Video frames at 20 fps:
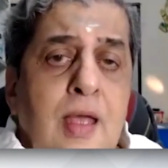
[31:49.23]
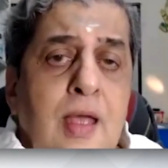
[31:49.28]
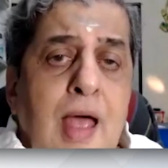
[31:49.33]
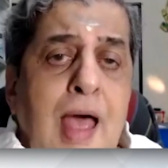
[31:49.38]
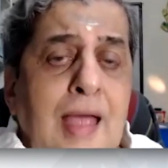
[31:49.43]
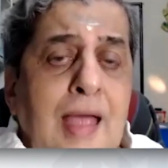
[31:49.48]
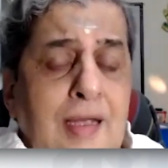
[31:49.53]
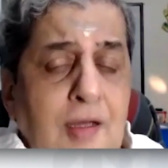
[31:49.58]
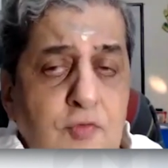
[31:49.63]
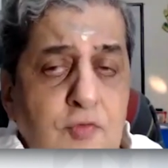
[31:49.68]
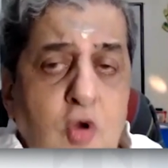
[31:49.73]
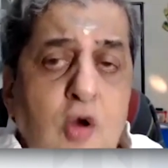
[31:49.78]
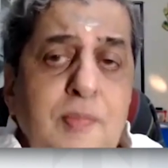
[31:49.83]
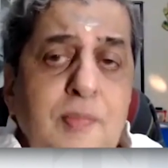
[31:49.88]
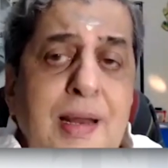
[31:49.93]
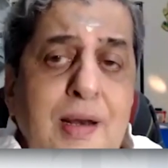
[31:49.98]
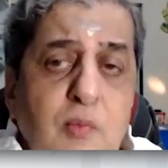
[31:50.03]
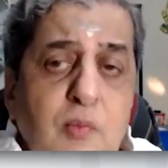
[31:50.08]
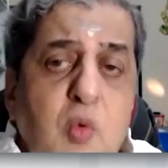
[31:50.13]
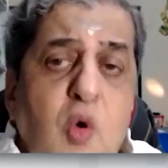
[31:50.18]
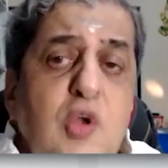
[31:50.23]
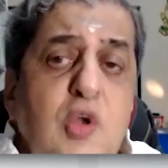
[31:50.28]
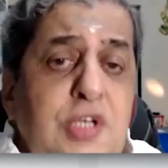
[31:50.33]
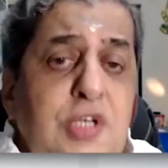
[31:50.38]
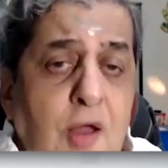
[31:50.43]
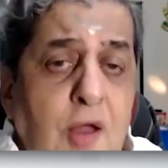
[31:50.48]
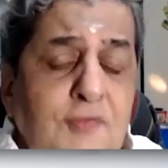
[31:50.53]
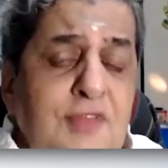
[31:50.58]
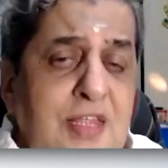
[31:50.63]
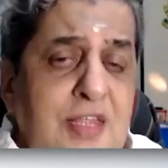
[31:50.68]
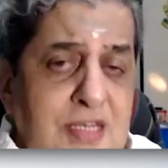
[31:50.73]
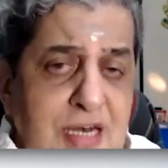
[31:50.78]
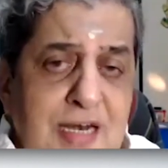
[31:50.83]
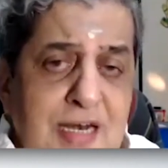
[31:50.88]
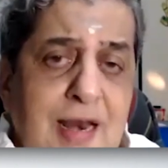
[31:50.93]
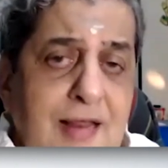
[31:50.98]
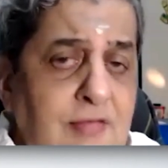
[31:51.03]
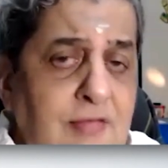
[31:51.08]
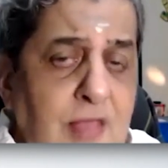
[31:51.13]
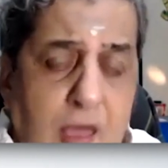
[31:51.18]
I have known most of these
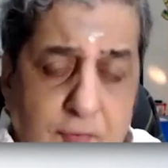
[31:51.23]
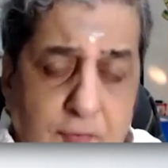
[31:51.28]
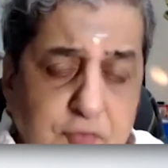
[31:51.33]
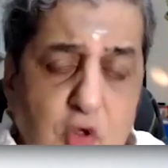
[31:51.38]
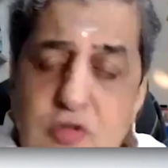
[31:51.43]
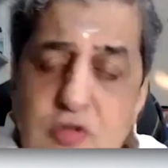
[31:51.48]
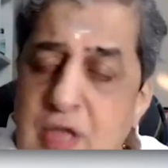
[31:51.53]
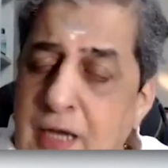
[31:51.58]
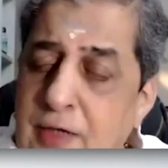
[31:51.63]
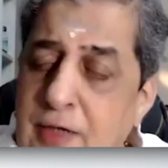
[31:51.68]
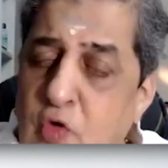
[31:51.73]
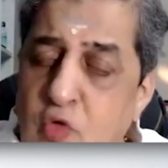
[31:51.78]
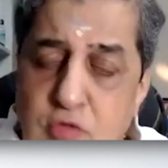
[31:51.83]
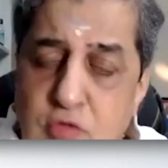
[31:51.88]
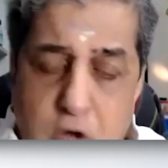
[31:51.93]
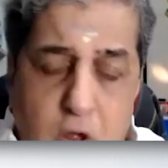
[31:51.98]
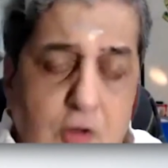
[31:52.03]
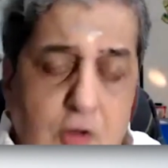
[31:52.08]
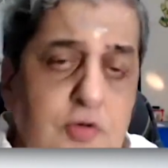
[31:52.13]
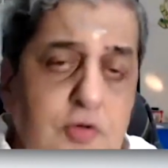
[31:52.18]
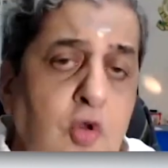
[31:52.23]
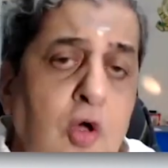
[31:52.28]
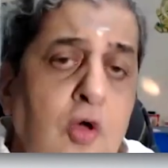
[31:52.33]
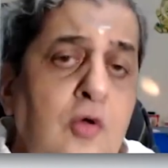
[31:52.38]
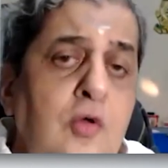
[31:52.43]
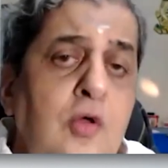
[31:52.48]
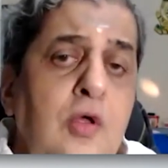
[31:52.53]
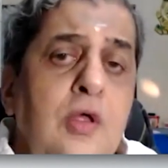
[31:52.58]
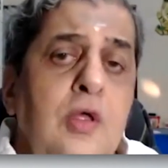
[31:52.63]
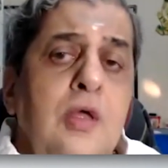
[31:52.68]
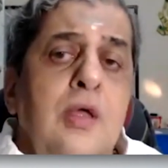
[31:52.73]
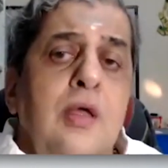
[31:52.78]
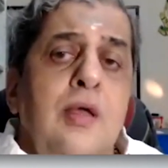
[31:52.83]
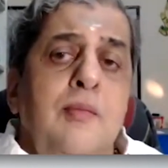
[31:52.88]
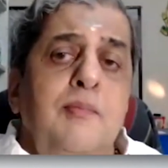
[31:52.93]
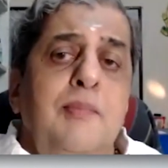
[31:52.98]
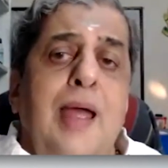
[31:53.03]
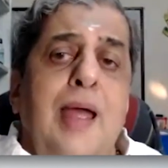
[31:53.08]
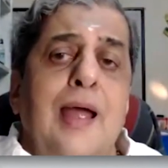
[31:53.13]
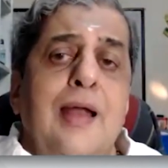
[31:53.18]
leaders. Of course, I do not know
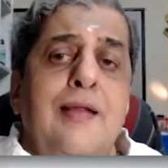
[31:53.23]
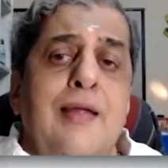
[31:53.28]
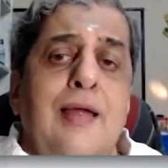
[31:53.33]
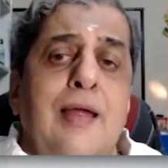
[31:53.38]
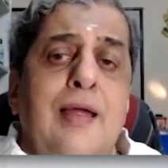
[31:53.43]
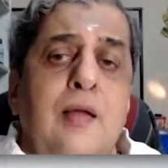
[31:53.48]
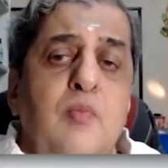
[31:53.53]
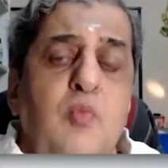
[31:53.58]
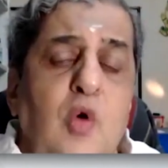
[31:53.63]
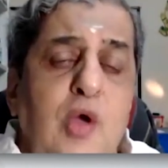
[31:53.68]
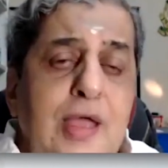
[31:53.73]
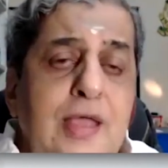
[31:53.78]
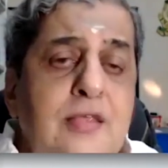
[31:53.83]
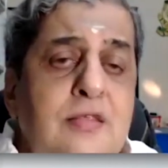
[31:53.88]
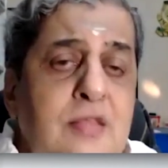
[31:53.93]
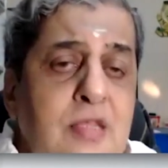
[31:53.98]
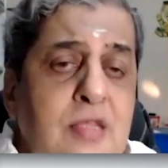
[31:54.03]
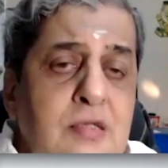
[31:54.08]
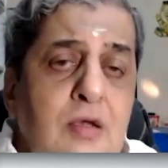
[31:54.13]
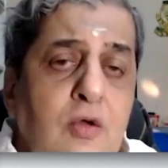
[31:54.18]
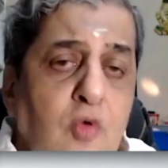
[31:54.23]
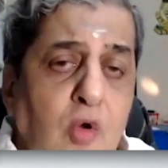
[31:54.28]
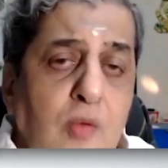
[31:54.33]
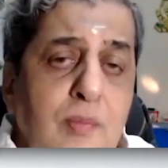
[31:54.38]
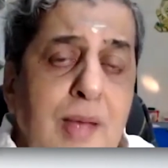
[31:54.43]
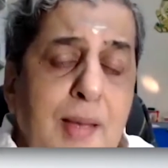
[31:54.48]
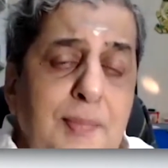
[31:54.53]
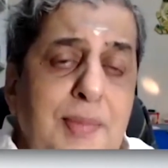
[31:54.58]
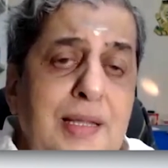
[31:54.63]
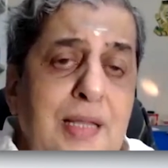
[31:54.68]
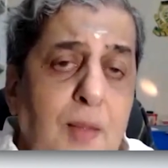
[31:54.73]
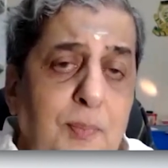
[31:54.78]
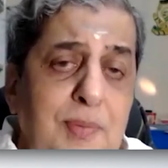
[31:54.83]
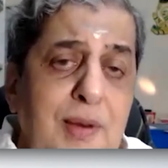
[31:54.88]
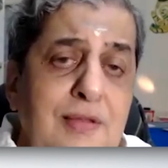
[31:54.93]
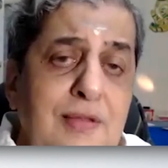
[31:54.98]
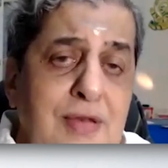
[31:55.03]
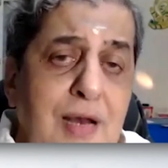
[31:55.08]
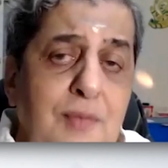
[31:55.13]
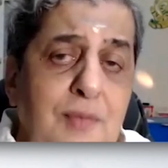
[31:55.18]
Mayor Muiz, who may be the
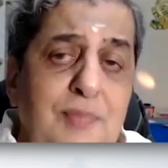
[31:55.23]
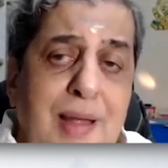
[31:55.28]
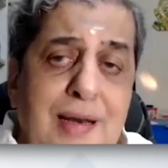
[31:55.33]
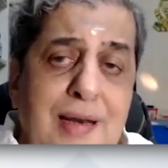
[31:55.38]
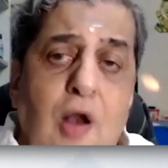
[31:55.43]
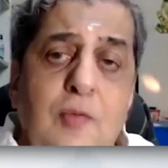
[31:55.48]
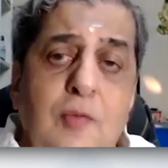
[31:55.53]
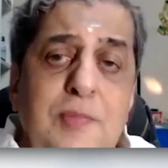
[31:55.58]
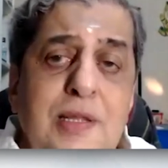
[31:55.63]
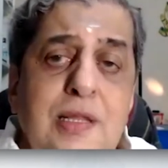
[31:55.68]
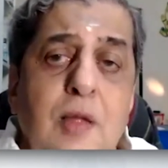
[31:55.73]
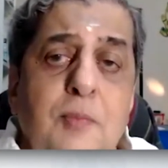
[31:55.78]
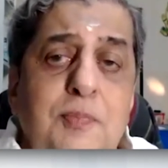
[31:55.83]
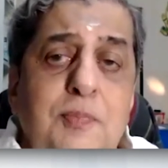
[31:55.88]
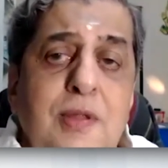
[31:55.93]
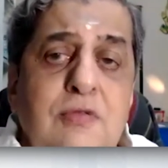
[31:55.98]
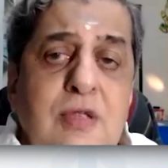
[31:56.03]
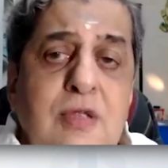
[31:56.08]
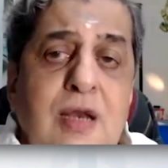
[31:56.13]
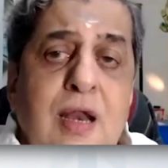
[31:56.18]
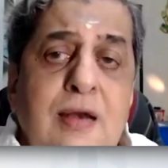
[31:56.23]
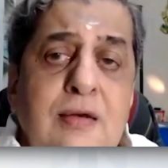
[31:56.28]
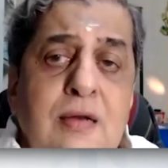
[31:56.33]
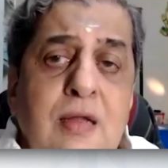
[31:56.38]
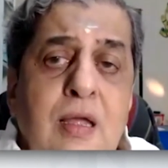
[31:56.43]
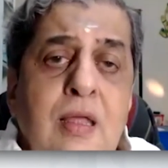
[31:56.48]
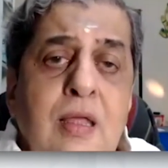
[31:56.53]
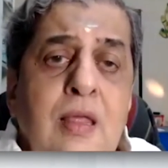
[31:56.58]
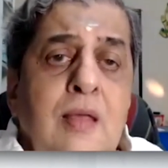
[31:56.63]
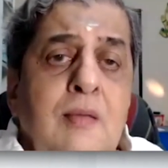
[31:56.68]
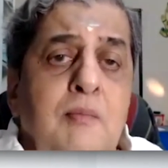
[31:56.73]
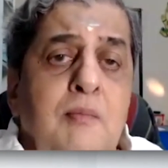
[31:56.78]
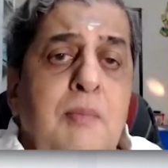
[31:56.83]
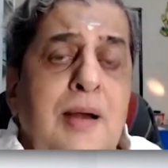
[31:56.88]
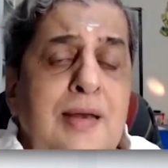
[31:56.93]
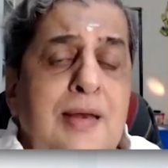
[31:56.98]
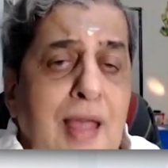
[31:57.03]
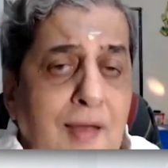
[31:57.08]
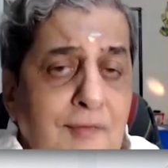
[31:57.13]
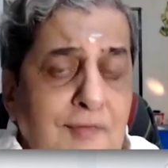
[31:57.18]
president, may not be the president,
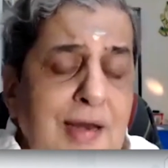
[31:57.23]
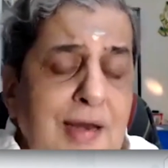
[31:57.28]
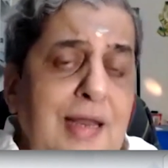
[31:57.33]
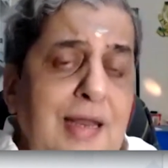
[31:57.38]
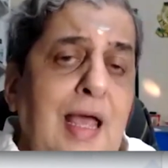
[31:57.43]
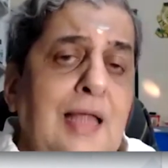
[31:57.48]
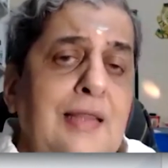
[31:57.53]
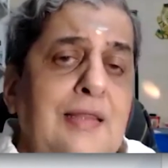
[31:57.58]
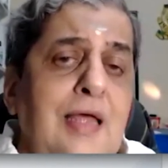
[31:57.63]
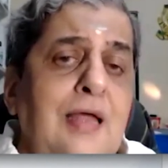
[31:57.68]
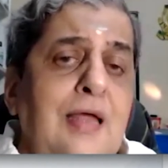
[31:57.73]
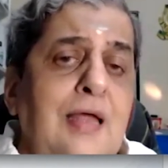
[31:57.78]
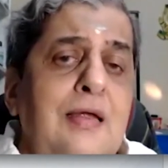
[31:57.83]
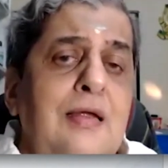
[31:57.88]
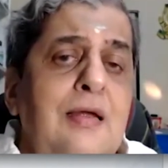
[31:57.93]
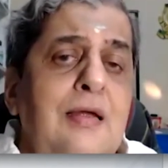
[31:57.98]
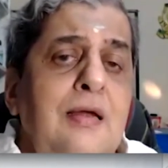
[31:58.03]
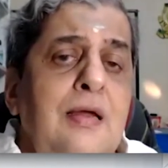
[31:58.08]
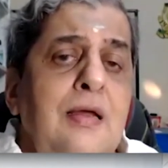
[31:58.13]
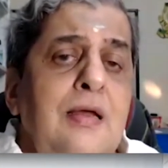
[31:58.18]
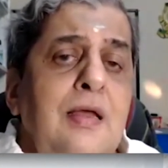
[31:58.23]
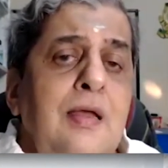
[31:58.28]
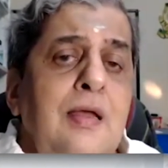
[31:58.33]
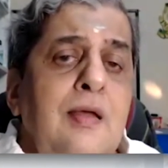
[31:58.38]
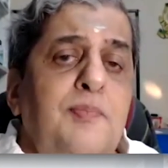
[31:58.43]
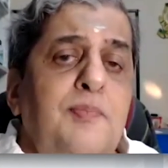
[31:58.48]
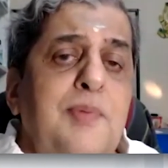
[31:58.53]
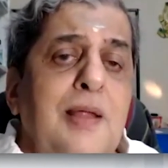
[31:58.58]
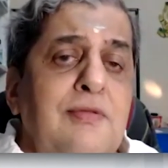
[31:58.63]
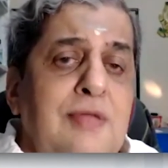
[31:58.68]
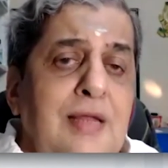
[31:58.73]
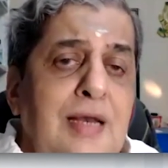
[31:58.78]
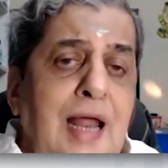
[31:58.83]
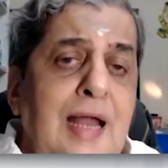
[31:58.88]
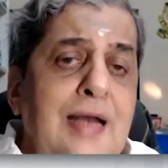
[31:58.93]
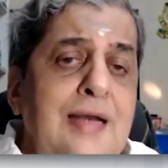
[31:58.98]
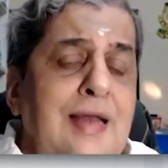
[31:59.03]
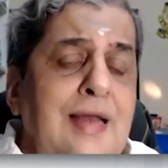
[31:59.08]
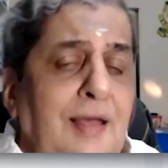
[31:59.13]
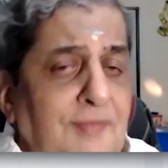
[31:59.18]
but every other
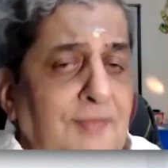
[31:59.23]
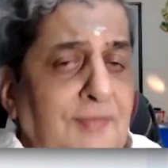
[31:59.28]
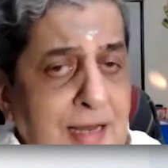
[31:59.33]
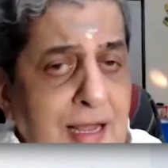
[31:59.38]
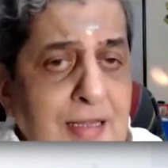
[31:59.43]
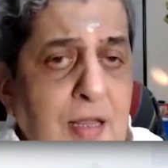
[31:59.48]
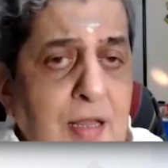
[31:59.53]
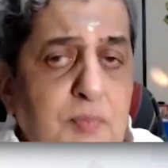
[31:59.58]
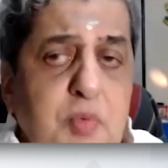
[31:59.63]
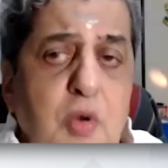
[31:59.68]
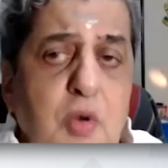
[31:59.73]
president, every other